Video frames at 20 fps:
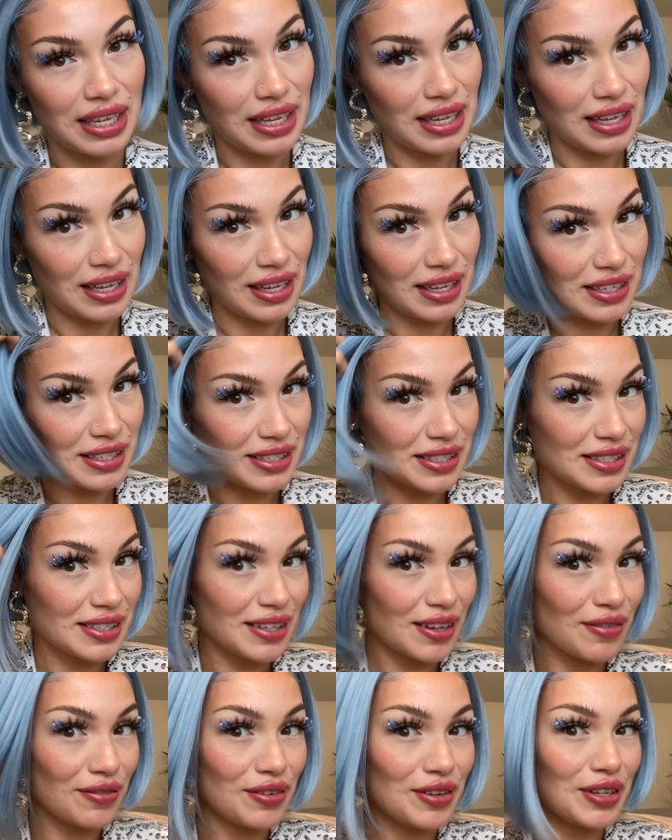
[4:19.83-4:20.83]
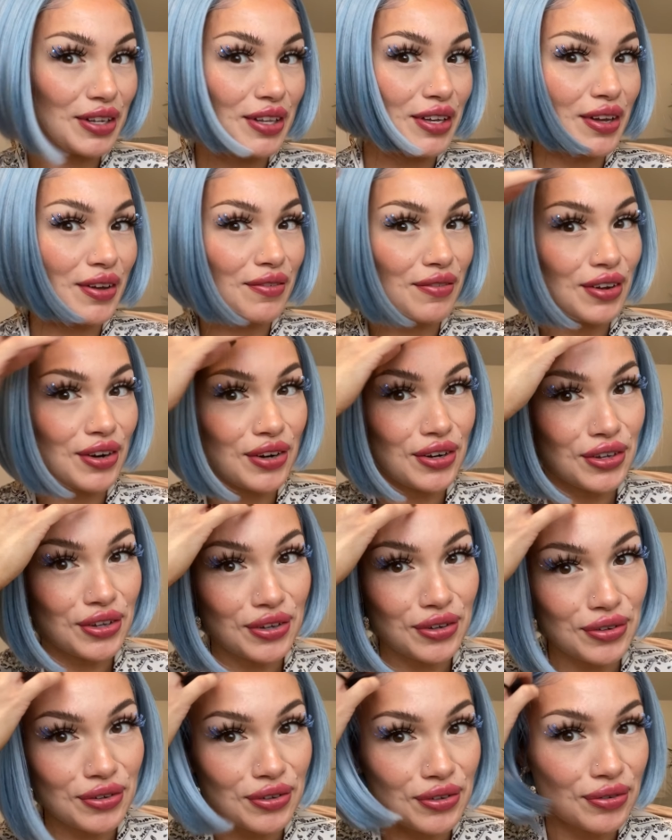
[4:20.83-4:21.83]
It's definitely a very cute
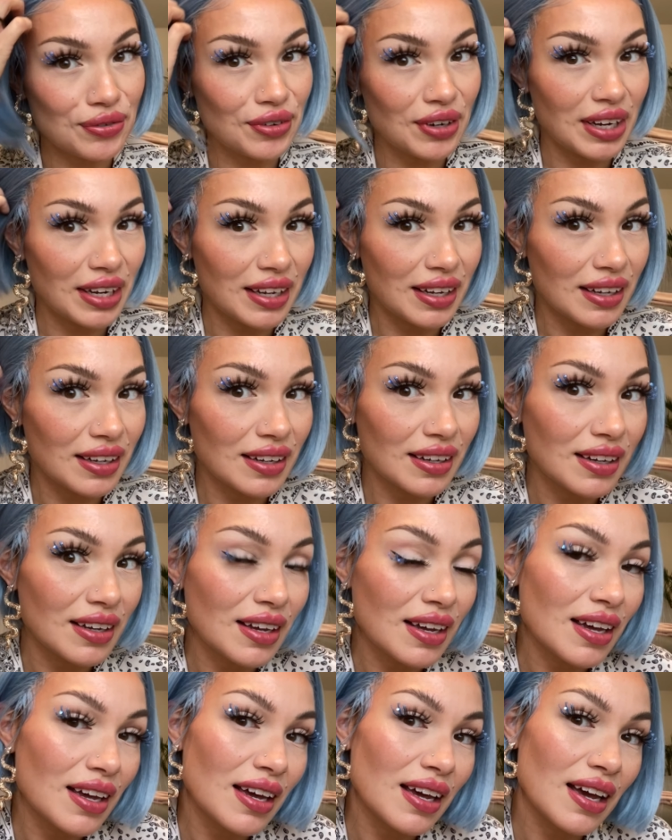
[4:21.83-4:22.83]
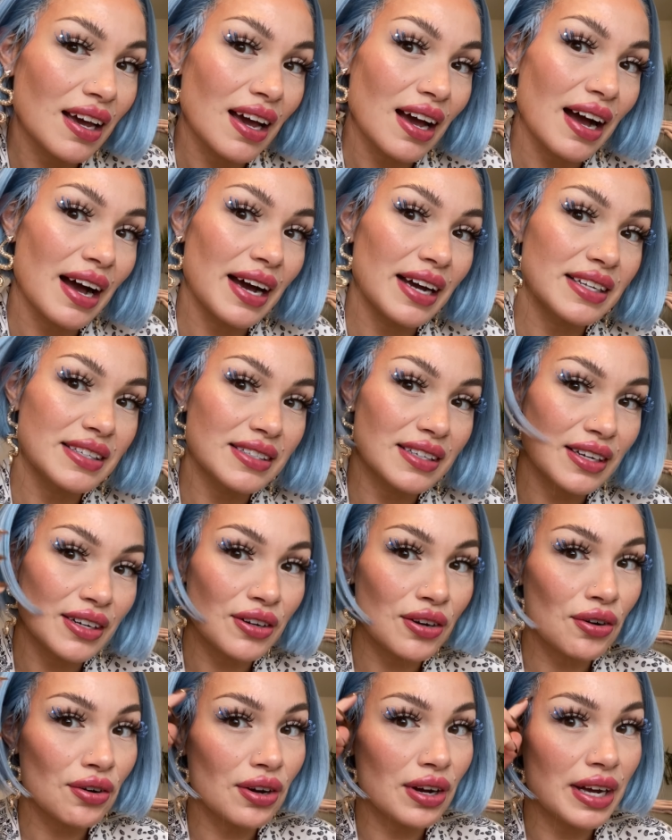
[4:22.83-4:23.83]
unit. I did
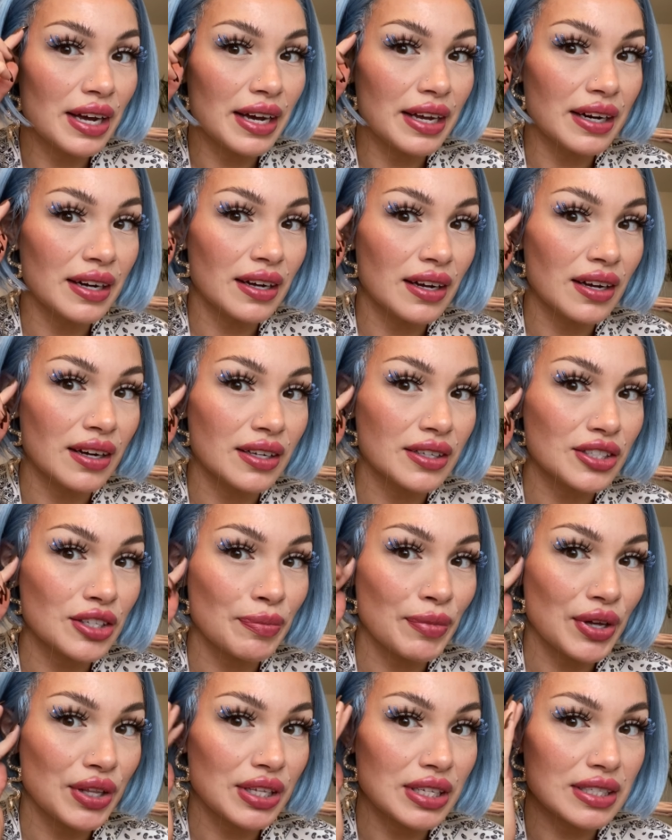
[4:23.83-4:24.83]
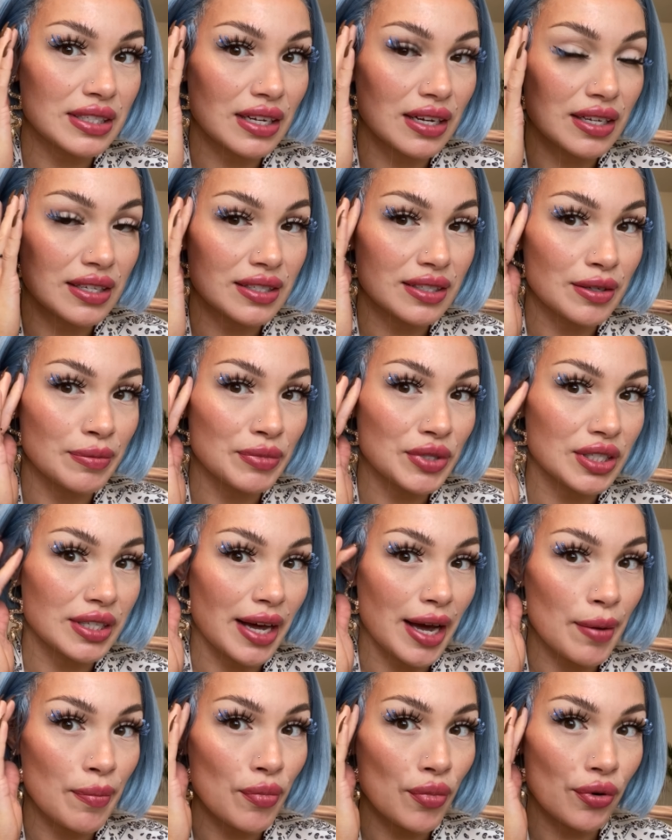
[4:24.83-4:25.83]
go ahead and cut some of some
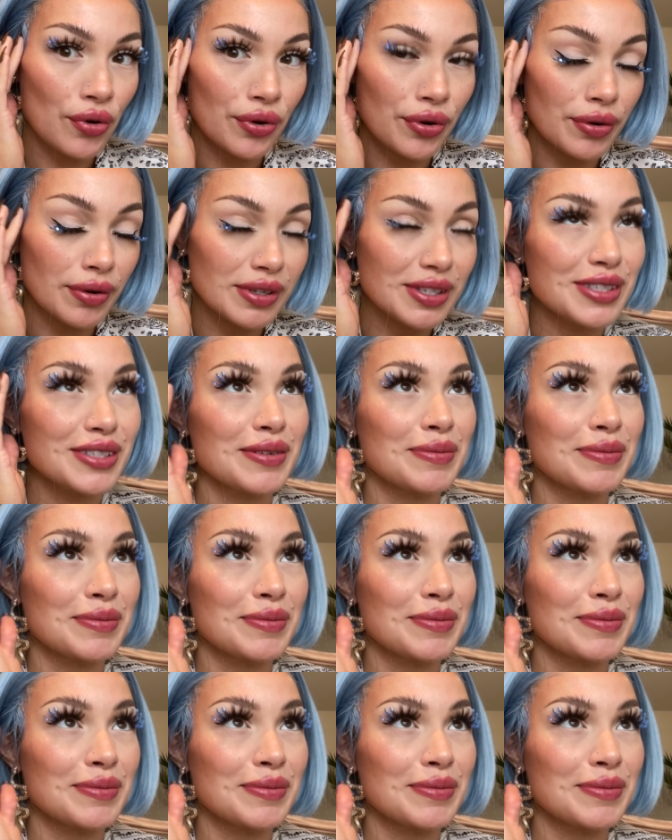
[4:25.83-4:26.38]
sideburn